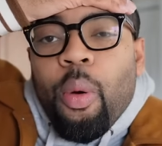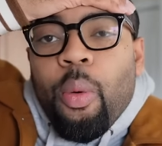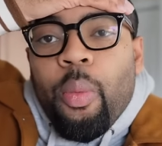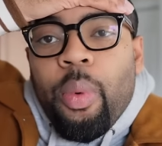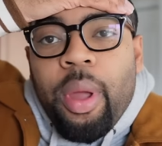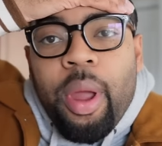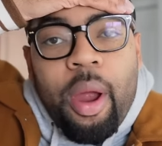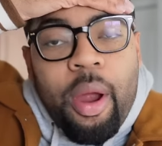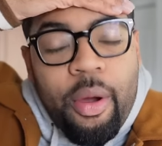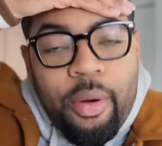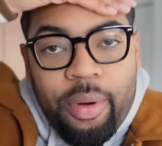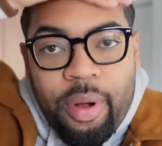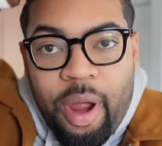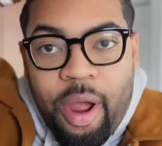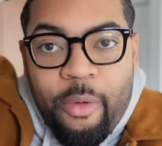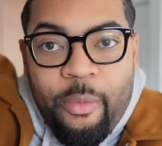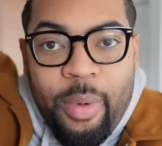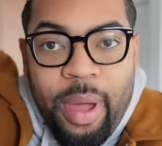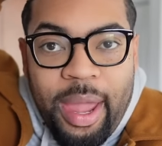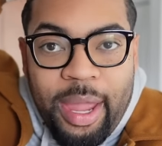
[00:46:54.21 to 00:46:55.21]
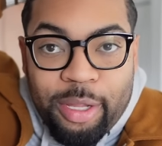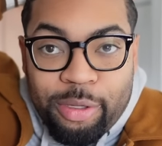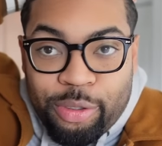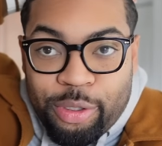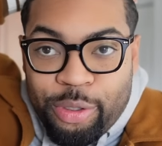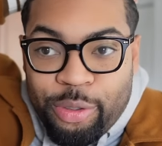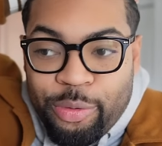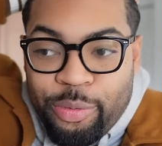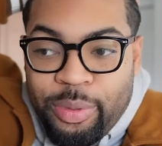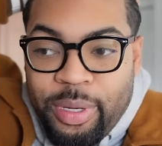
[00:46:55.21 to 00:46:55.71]
We are on our way
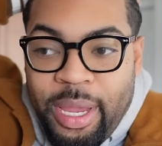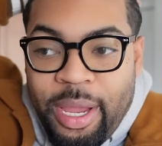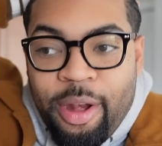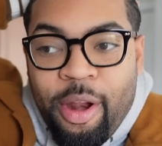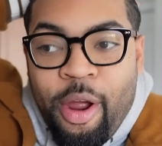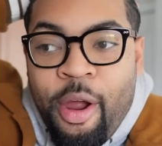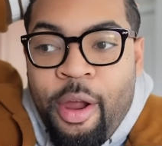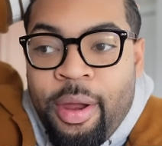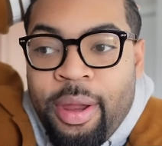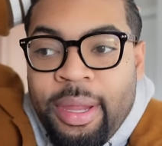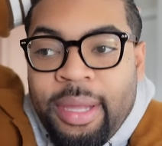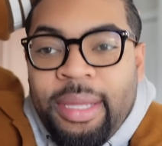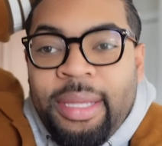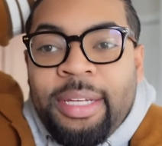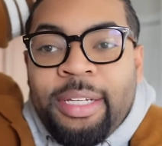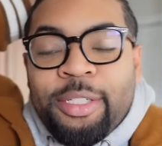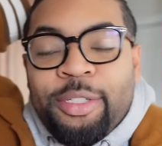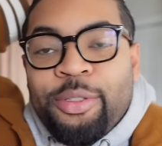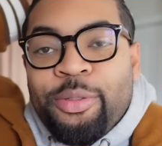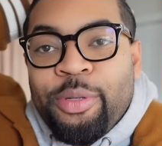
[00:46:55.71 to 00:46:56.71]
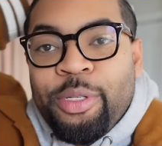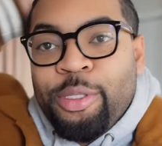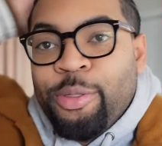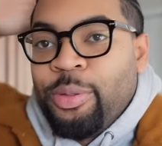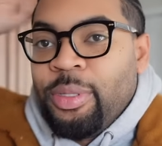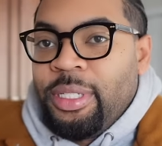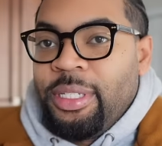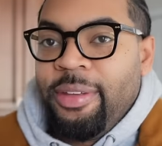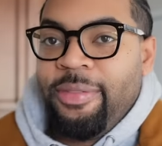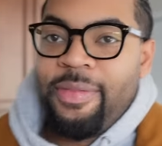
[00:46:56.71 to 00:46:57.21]
to get Aria. It is
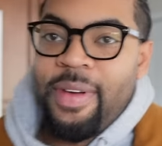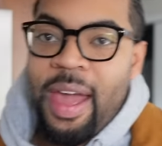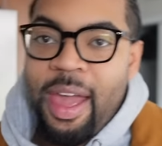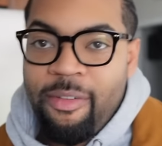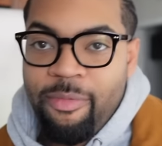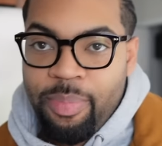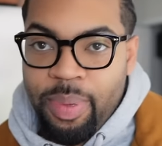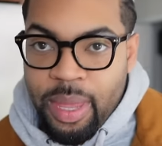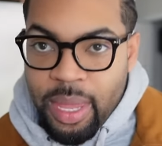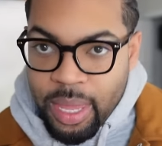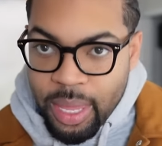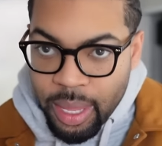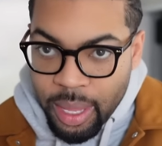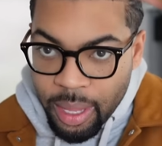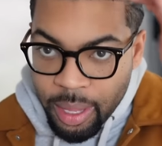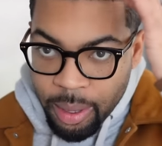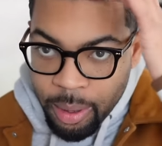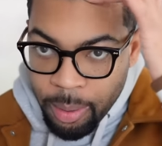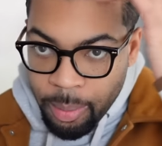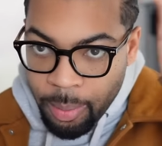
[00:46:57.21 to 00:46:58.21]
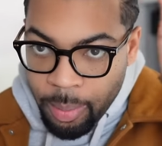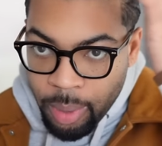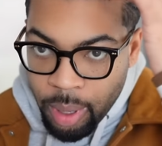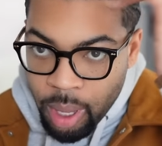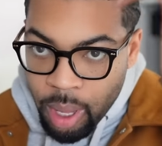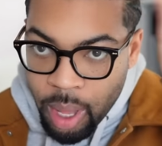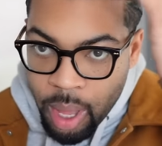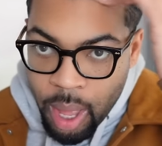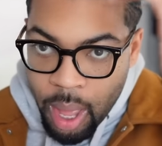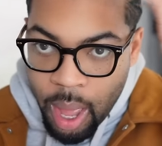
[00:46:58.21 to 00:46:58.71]
3:25 p.m.
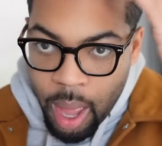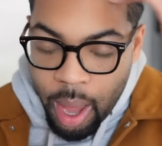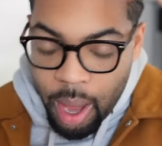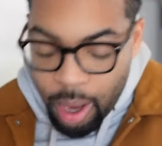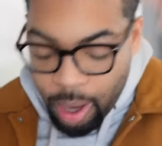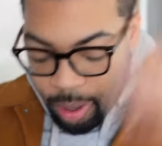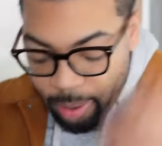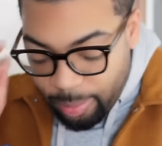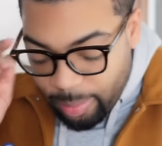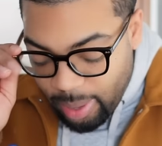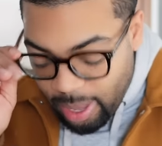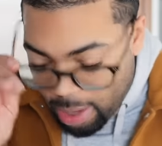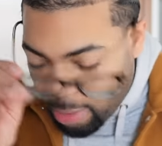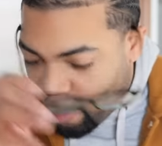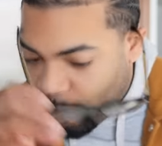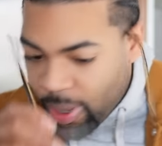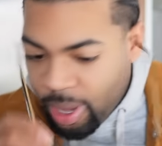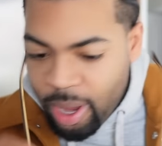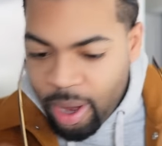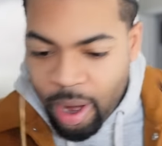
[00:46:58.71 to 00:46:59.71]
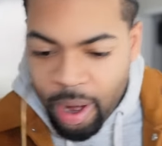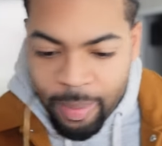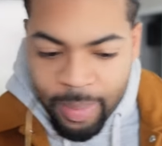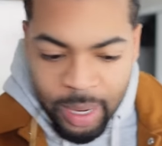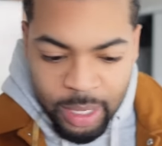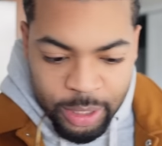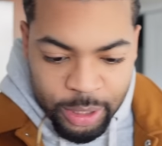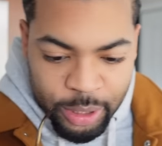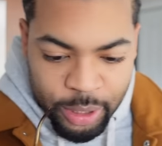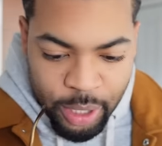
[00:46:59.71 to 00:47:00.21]
And we are
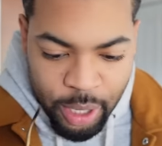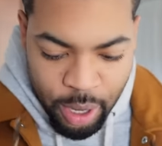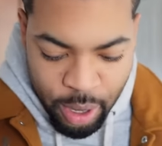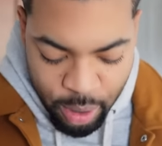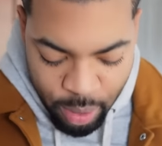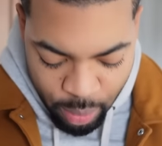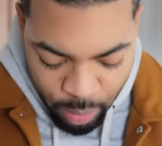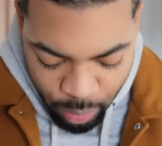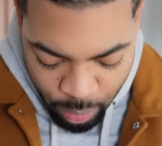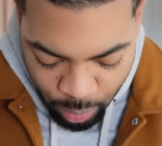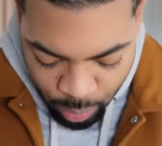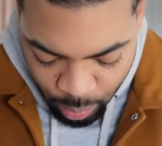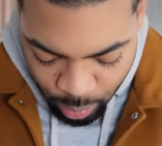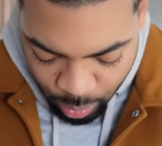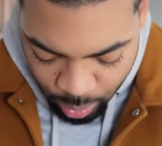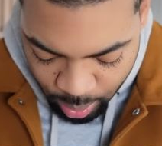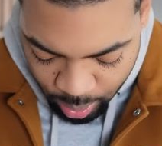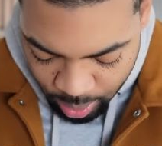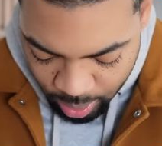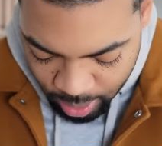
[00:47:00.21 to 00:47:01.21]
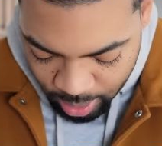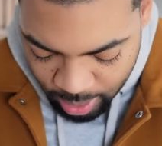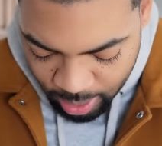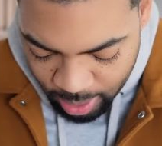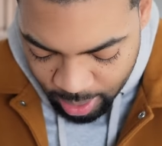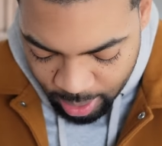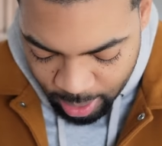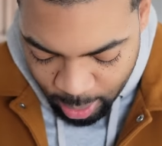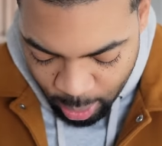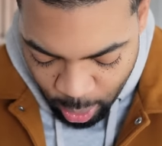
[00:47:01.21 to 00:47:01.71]
about to go
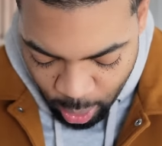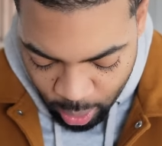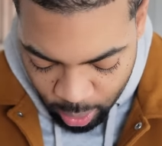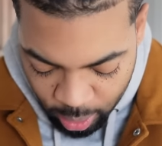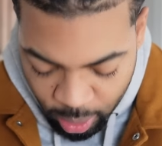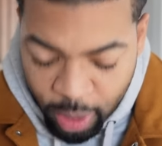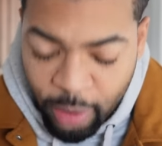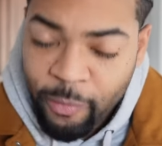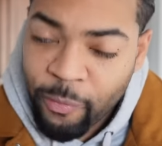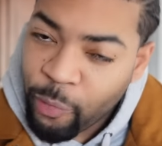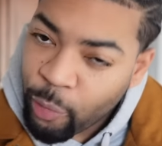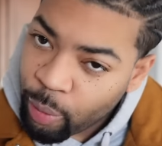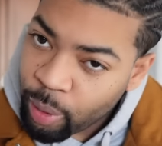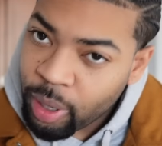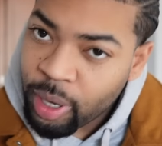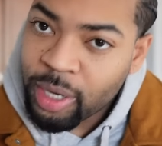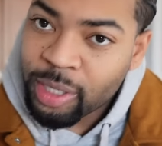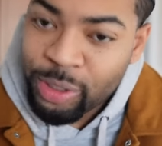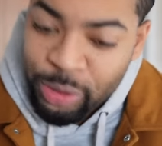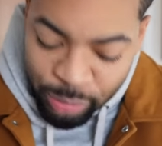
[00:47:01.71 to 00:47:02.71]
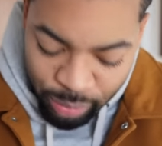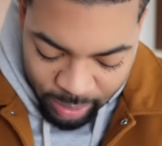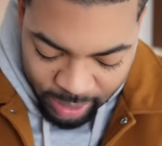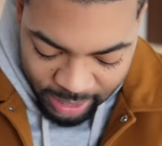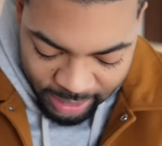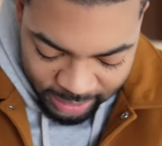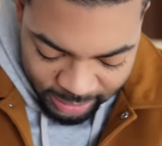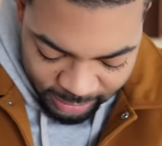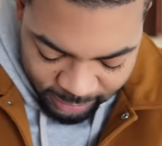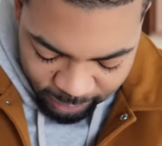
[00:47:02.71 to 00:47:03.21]
look for a
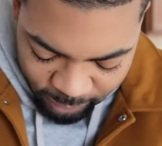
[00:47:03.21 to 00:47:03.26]
dress